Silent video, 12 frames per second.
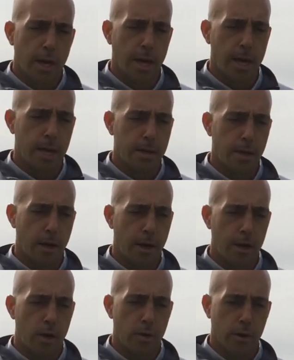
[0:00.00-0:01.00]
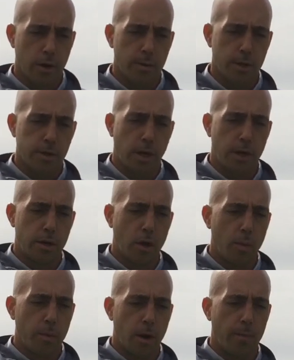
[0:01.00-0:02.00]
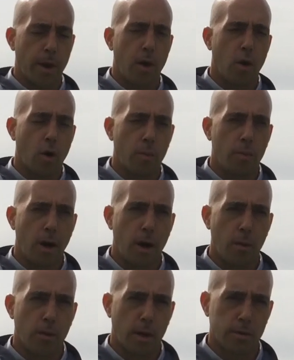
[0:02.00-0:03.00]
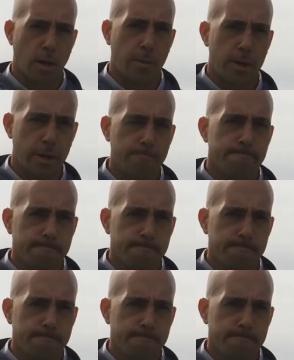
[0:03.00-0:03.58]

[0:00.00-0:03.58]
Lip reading: And I know they're going to be excited to open up at home with us coming in.